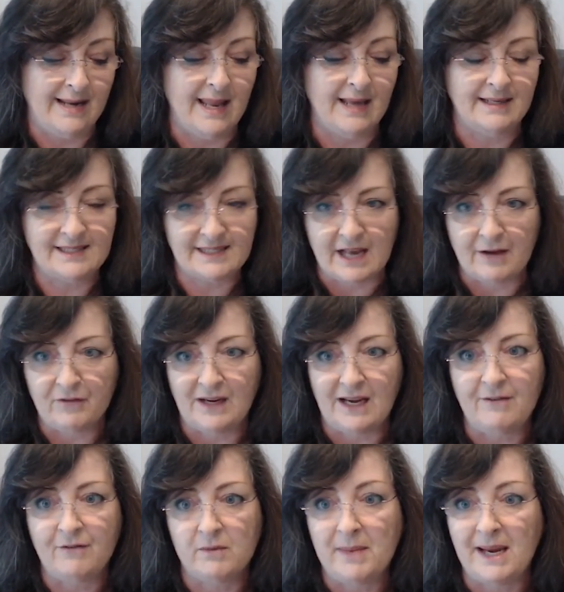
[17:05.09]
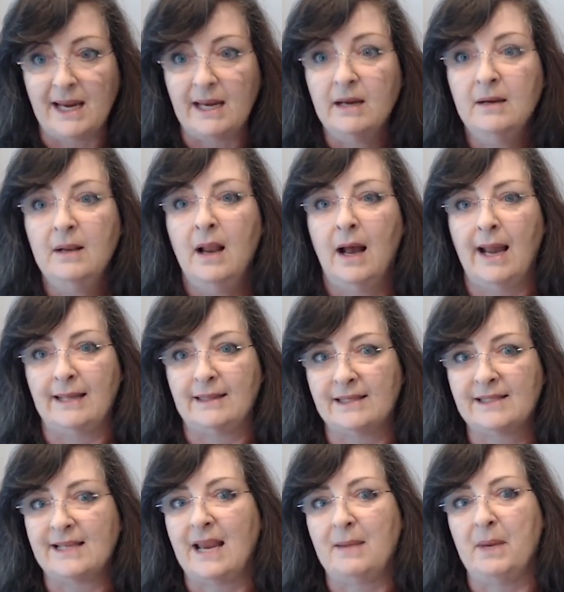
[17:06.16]
And then the Cephally, for me, I had
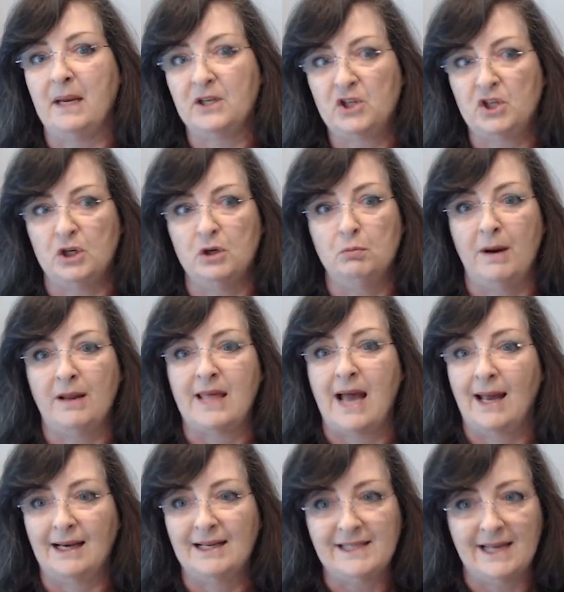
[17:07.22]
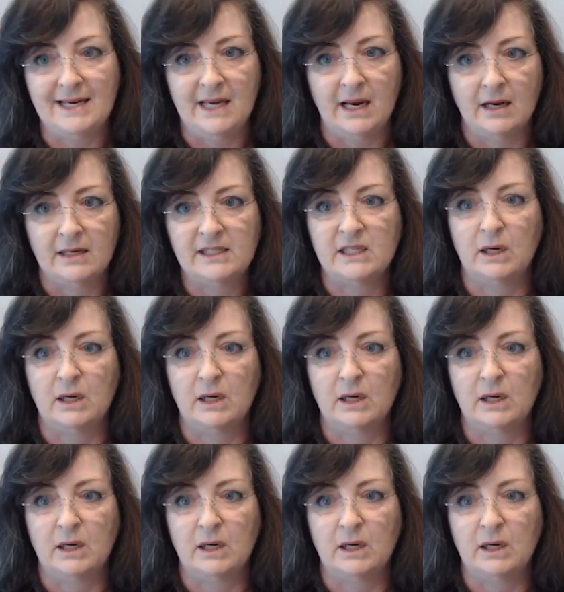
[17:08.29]
the same issue with allodynia.